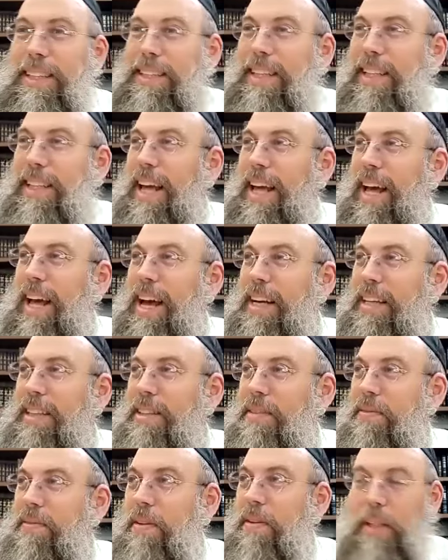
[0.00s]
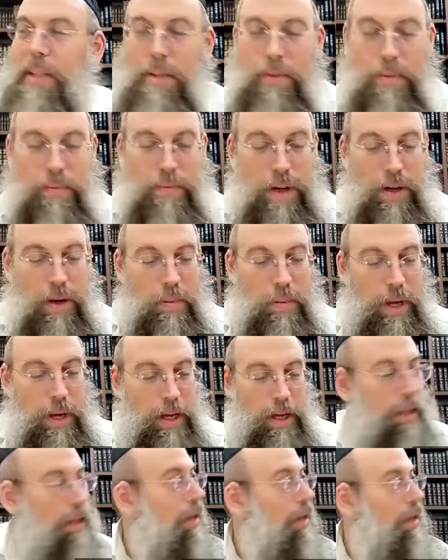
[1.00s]
to the edge, very very
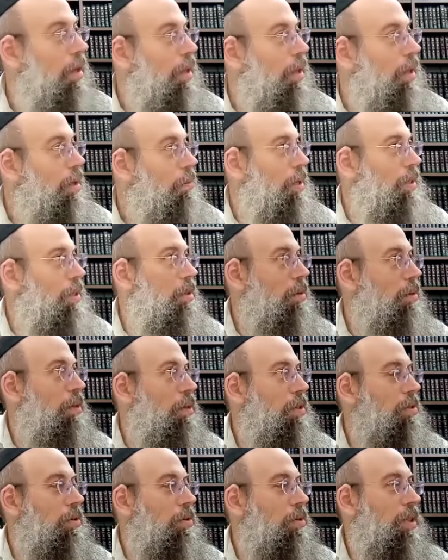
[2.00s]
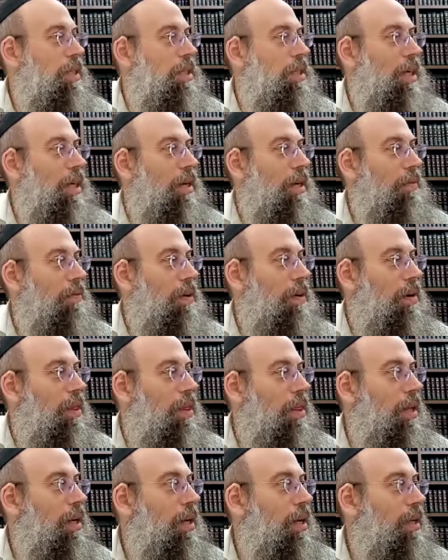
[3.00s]
weakly. Masruch Basruchi is like a very
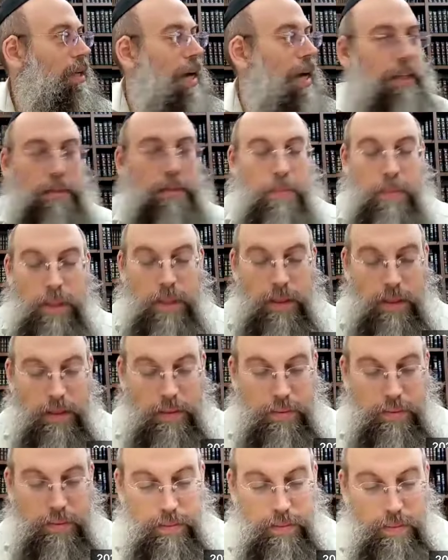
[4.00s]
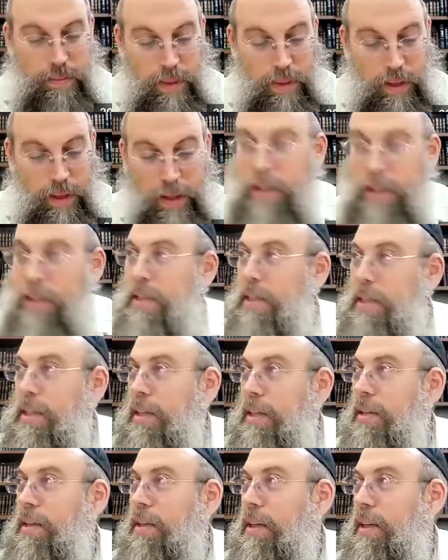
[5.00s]
thin attachment, like a
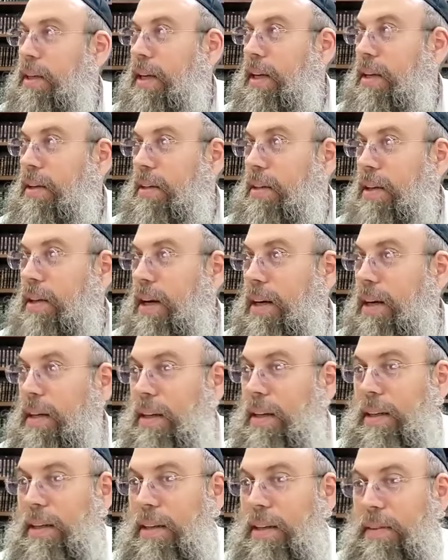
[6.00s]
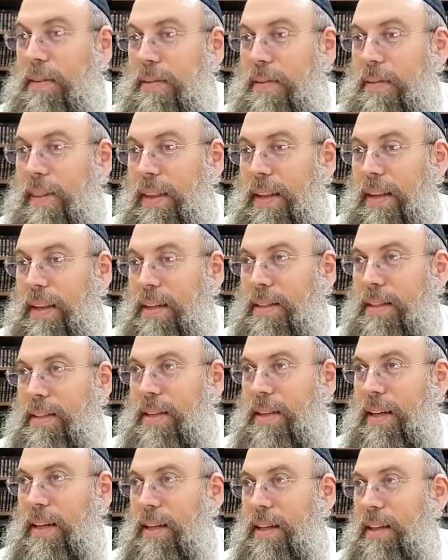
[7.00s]
sircha on a lung. It's
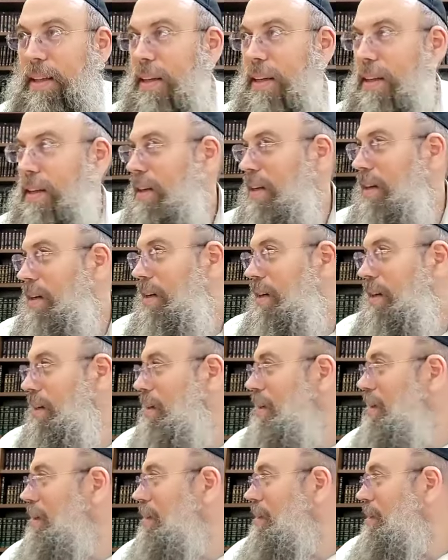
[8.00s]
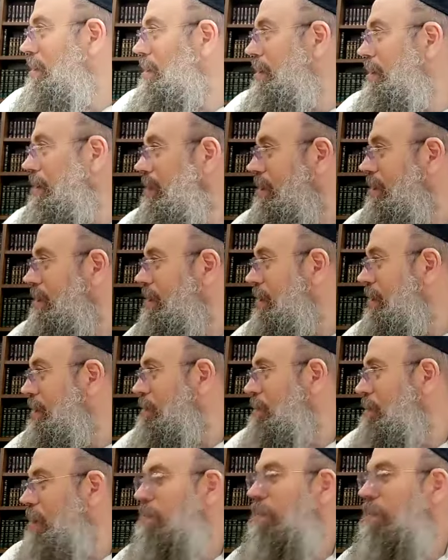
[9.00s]
like a little uh, like a
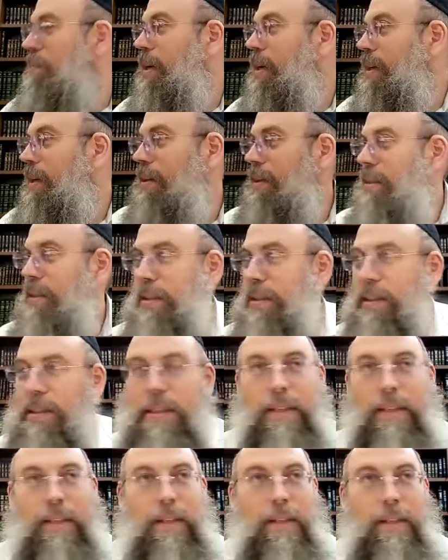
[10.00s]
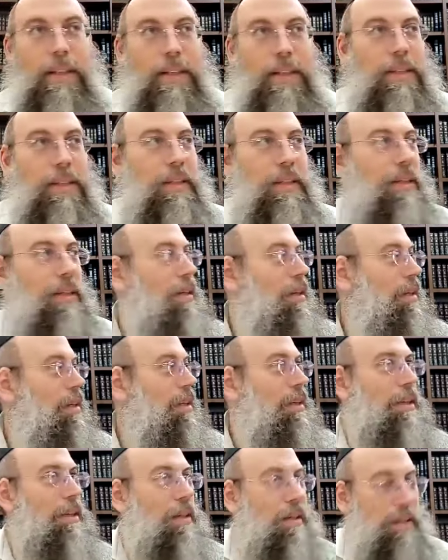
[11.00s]
thin membrane, a little thin.
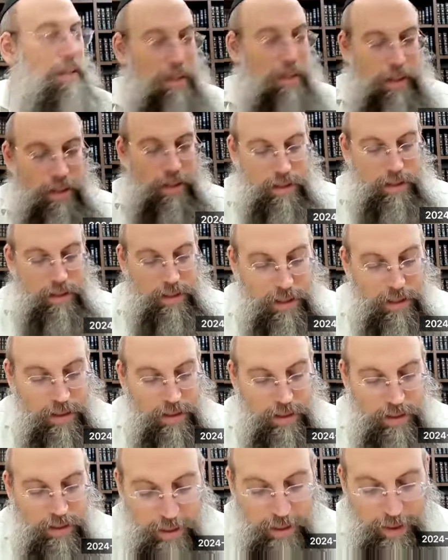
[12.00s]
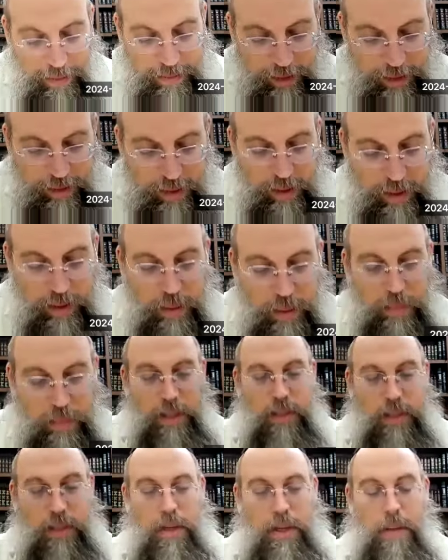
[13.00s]
Uh... So, now even
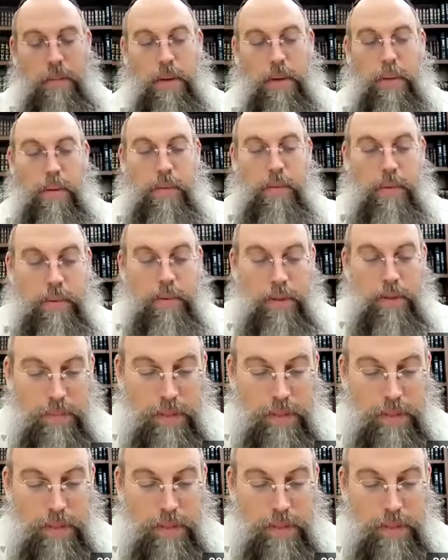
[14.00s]
according